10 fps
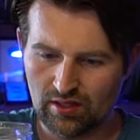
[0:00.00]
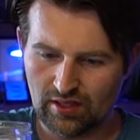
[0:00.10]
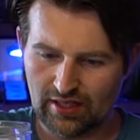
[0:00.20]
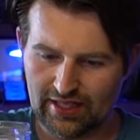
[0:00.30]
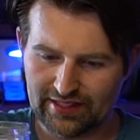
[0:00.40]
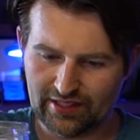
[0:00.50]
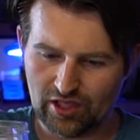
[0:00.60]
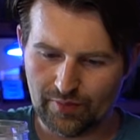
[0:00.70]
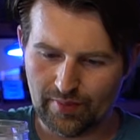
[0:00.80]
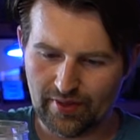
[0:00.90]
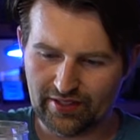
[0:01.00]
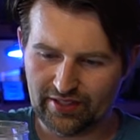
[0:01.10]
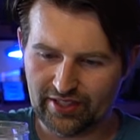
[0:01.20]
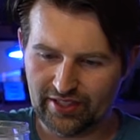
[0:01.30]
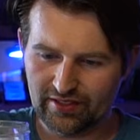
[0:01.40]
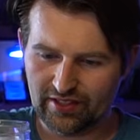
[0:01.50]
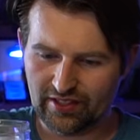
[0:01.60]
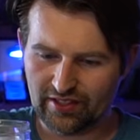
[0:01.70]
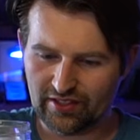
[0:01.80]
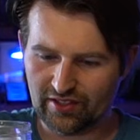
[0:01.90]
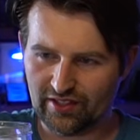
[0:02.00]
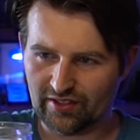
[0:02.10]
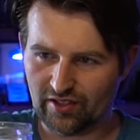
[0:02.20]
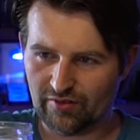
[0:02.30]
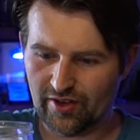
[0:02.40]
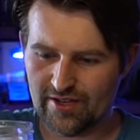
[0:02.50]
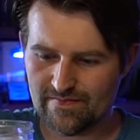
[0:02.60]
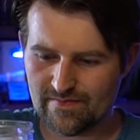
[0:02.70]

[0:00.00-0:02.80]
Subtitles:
Lots of copepods in here to start things off right.